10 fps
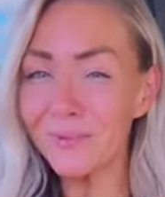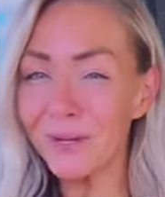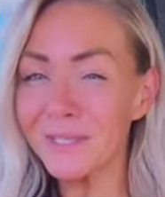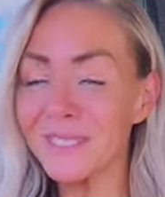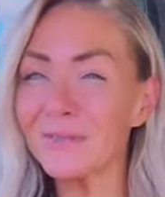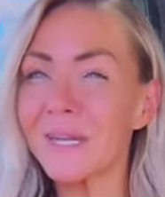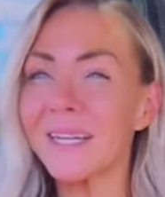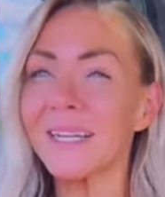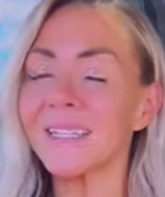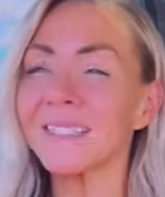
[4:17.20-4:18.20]
We were still
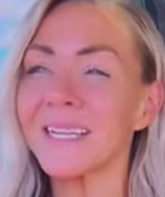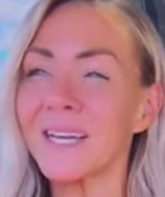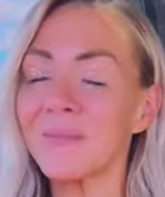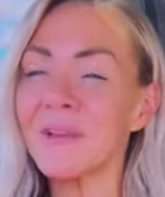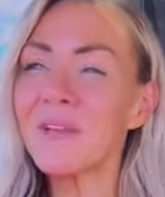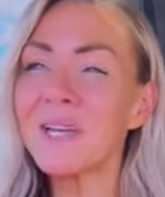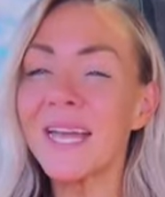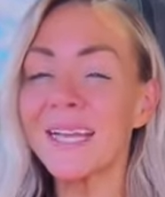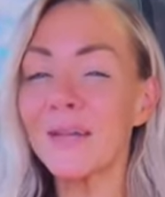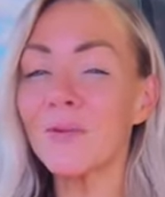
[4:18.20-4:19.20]
married at the time.
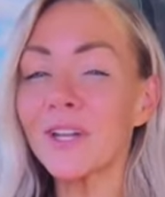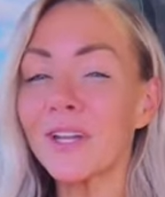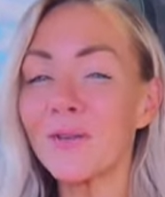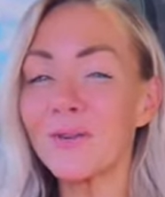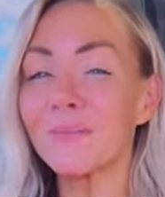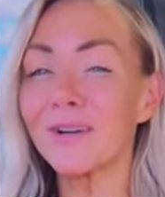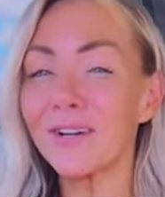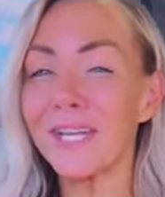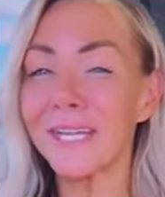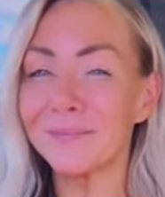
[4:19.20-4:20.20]
And he wanted to go to
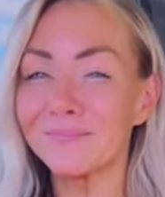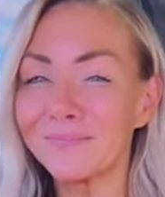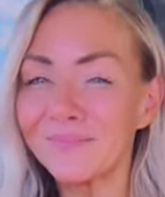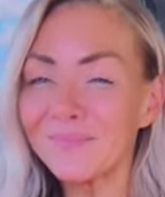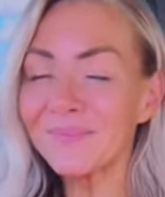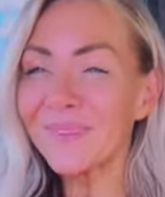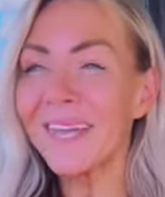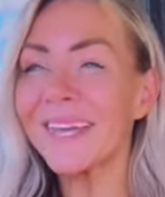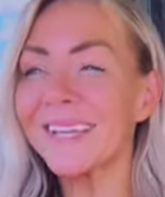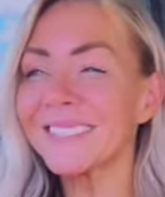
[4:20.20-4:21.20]
Burger King,
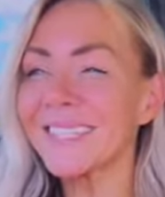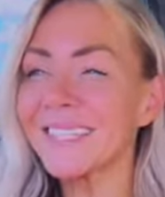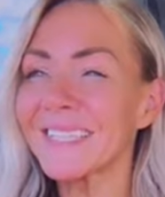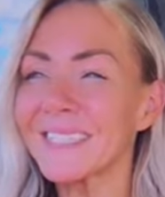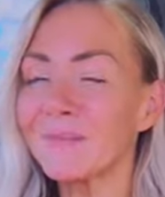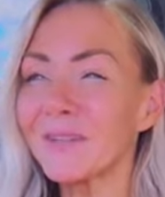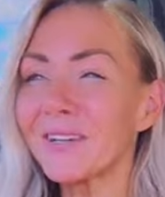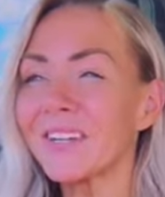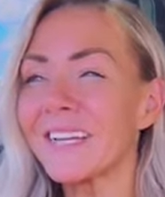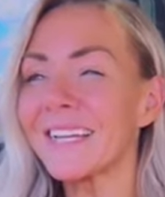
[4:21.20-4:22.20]
okay, and take the kids to
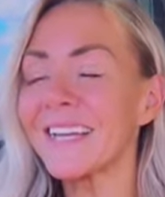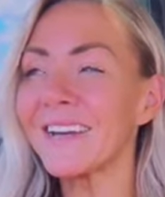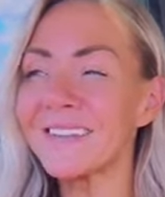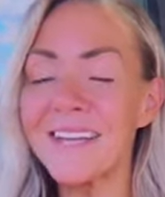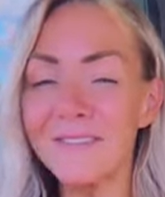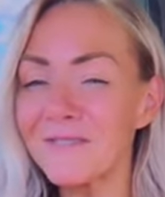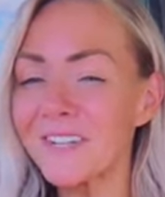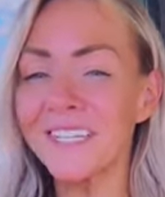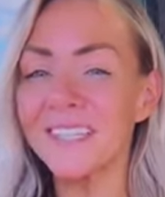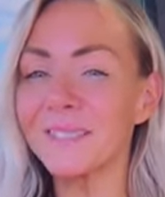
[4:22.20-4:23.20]
Burger King. I'll never
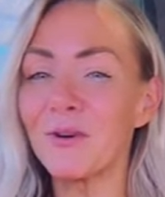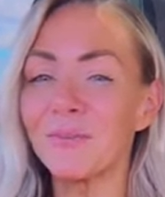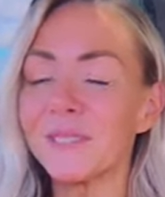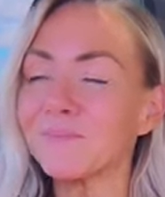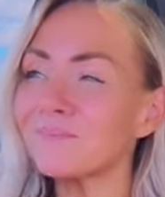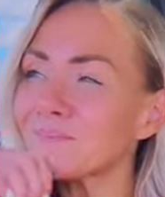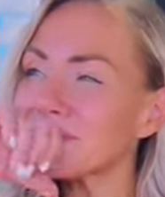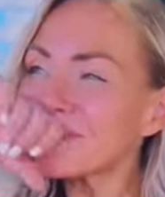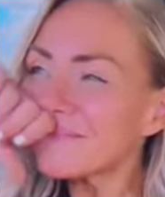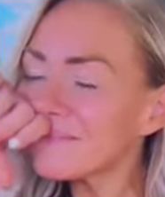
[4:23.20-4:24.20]
forget this moment.
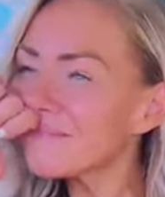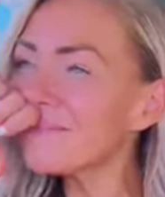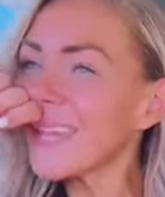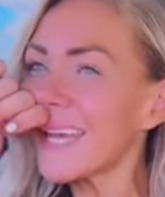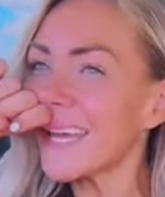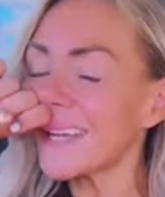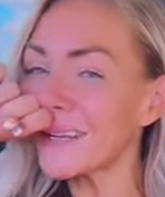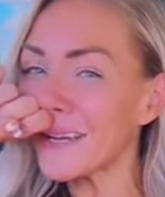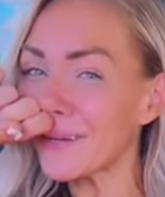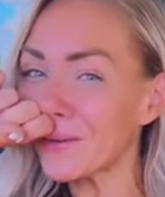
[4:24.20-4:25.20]

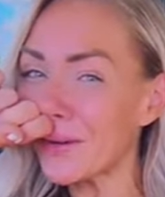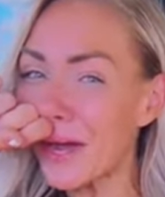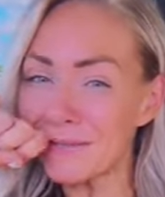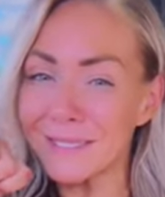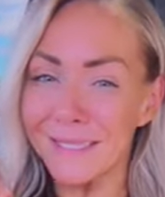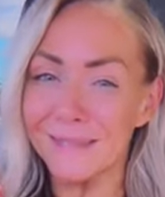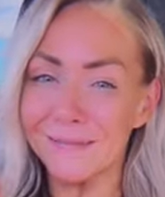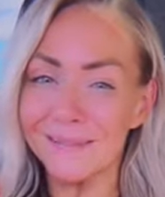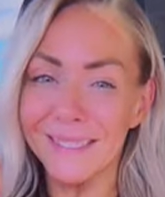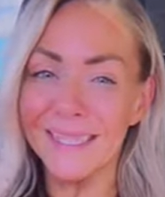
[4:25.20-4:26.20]
And I was like,
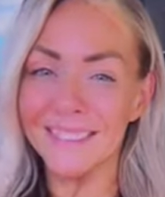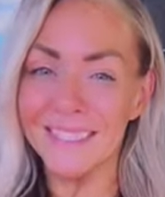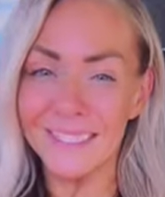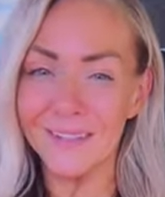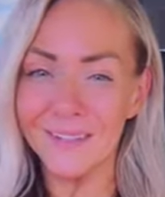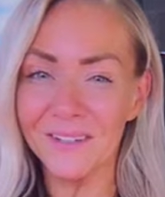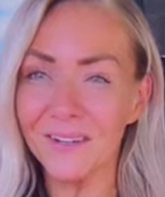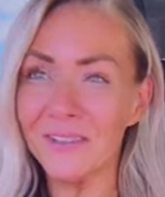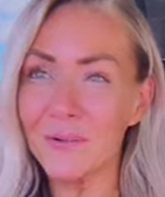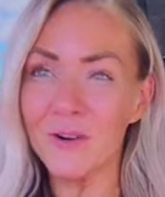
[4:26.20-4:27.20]
the last thing on
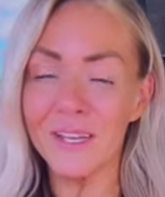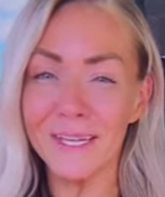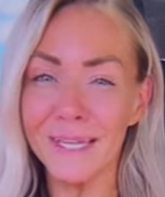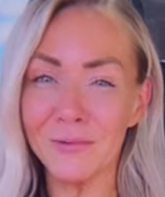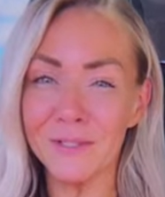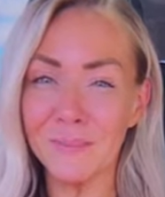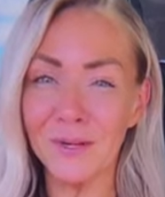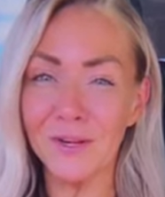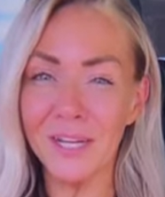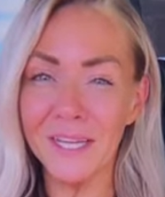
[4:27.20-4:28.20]
earth I wanted to eat was
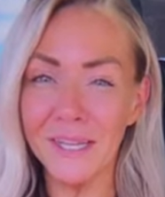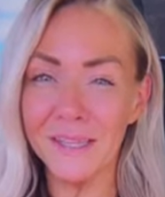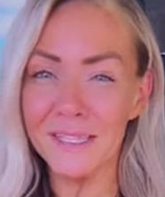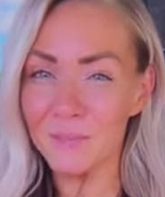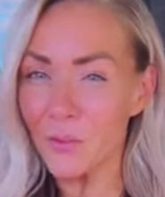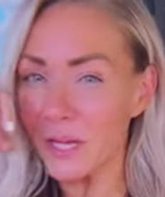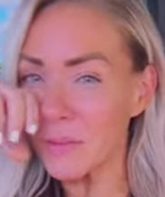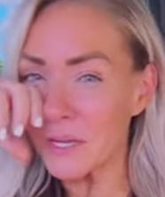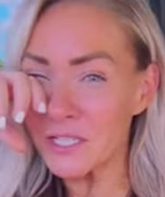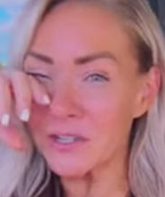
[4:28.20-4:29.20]
Burger King at this point
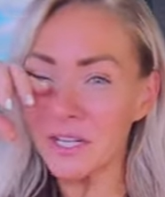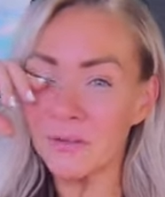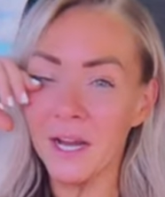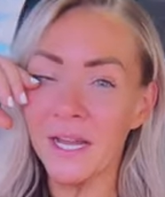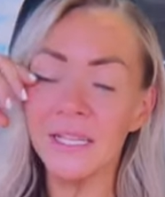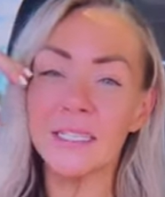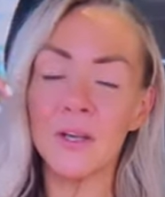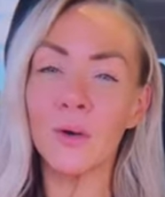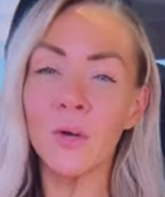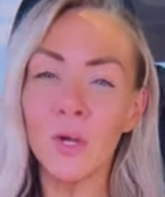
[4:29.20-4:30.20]
in my journey, right? And
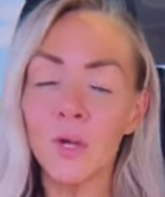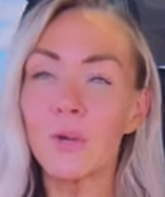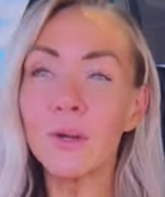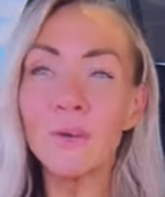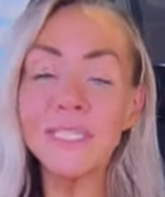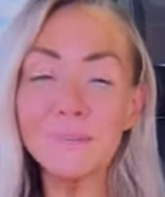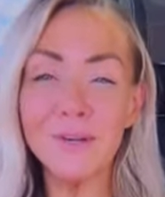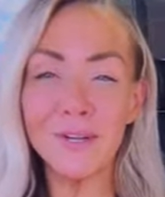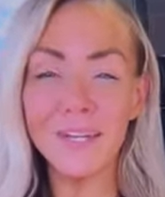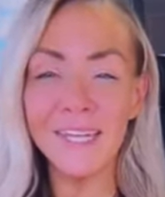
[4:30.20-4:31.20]
so we went to
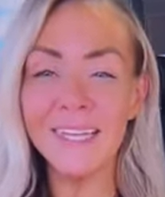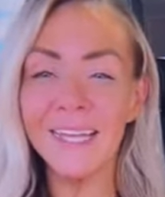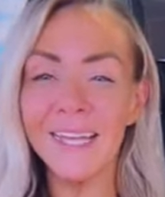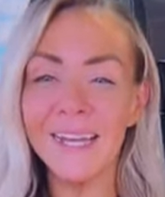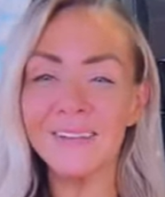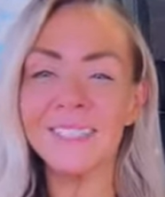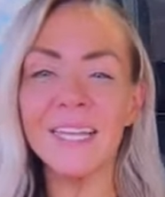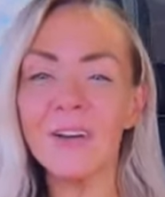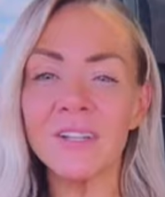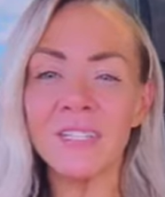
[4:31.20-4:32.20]
Burger King and I was
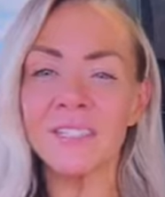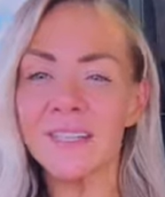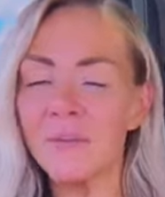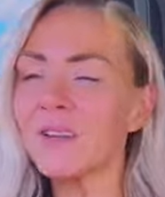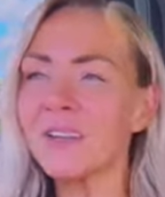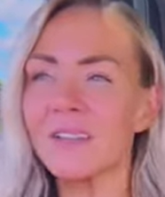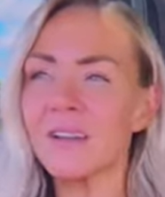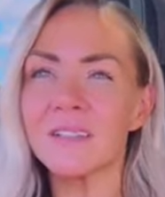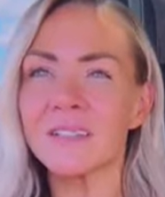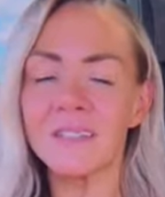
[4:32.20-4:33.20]
like, I'll just, I'm good.
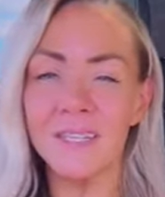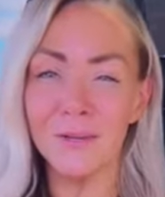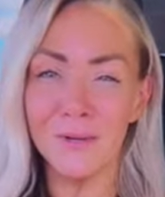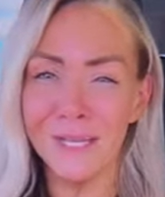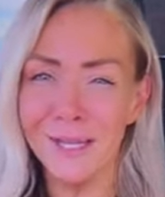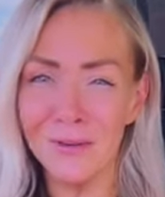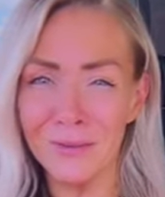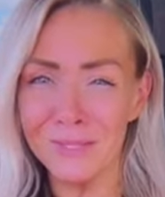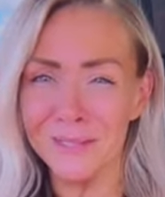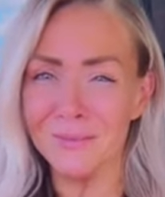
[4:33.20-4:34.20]
I'll just eat when I get
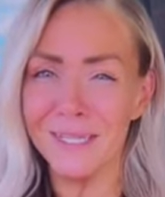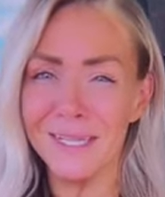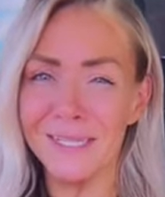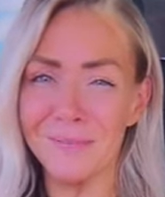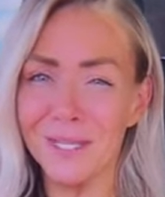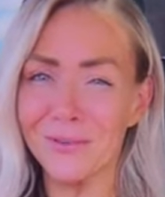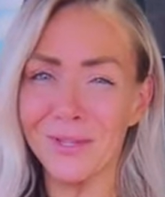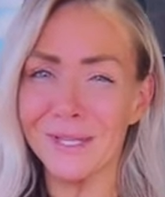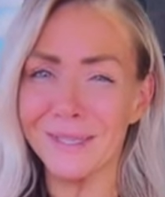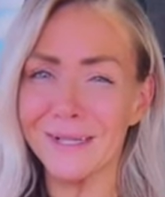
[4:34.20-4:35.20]
home because I'm looking at this menu
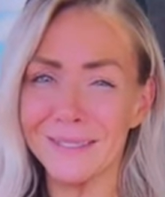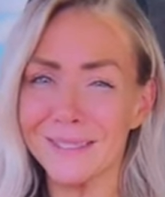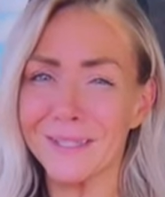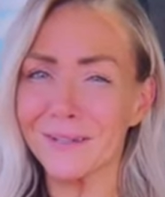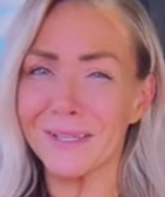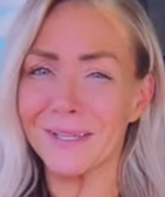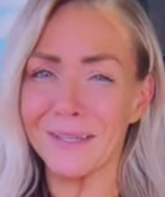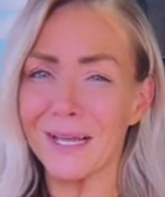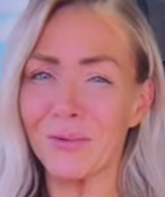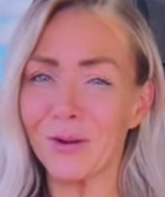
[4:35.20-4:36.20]
like there's literally
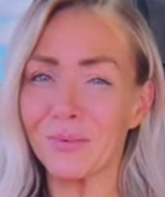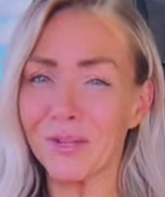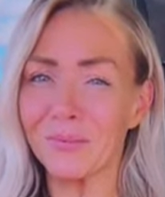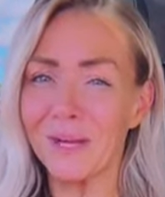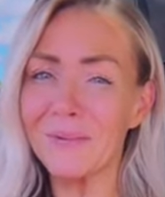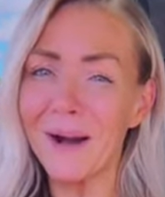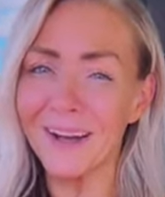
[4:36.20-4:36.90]
nothing I want to put in my